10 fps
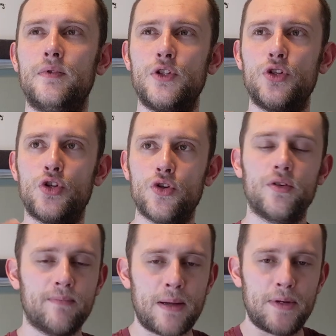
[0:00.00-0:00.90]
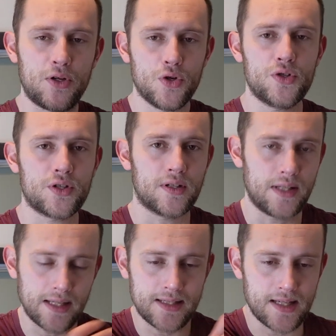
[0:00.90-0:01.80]
use
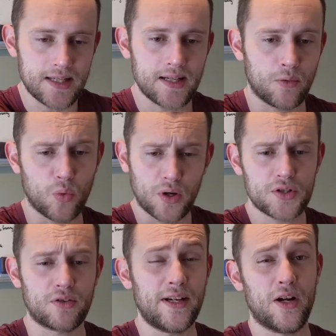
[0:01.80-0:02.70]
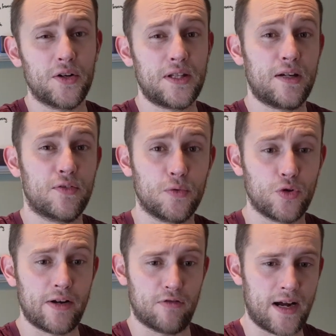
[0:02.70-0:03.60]
the existing works already out there from
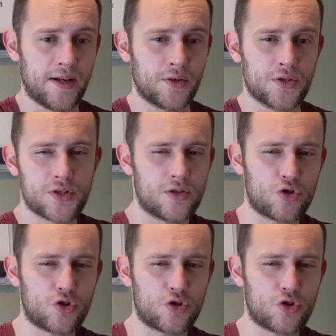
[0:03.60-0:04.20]
great writers,